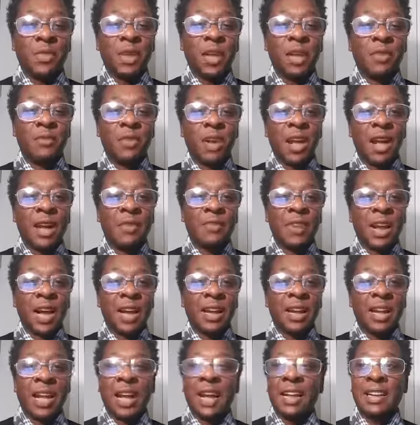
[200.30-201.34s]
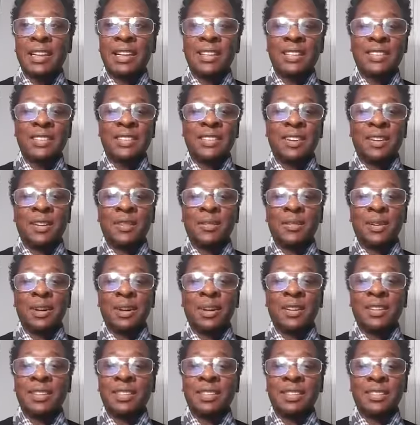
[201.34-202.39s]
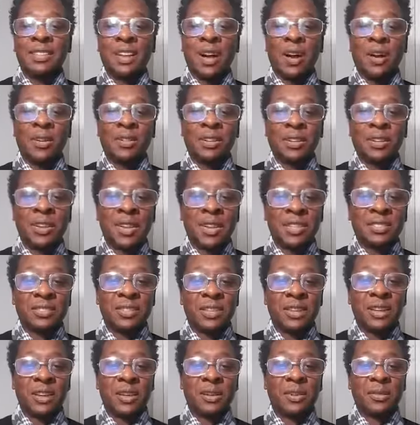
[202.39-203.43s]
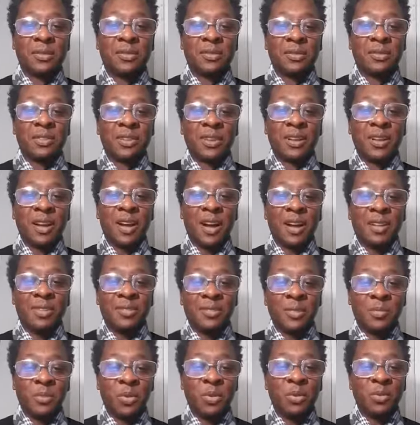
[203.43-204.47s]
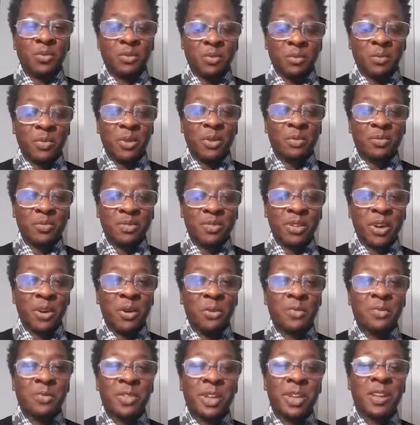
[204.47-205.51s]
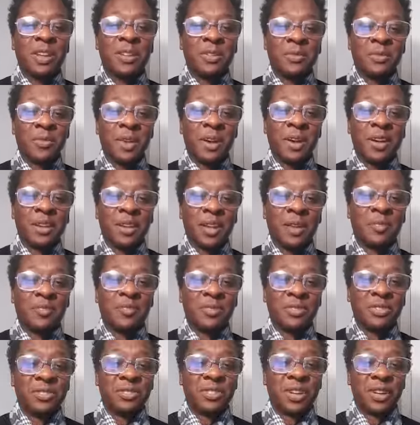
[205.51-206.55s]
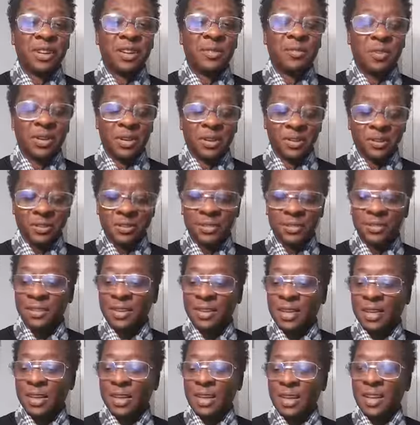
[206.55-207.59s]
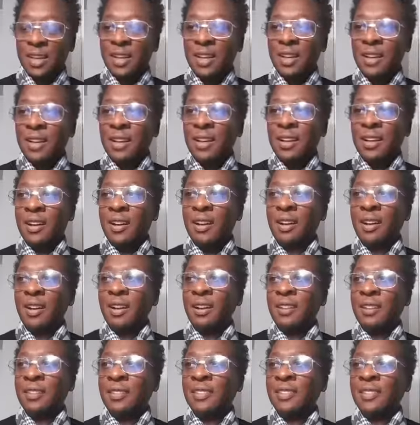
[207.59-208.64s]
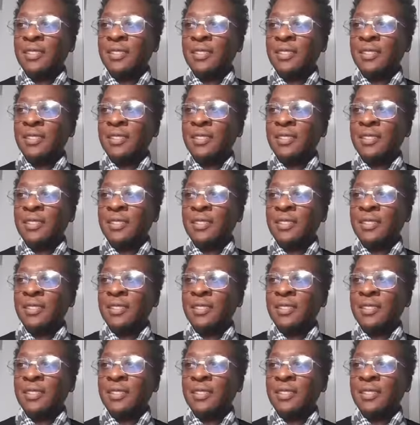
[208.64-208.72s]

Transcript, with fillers: if you have not gotten it, you know, uh, all the links are here. Uh, the book, the book was dope. Thank you, man. I appreciate it, man. Uh,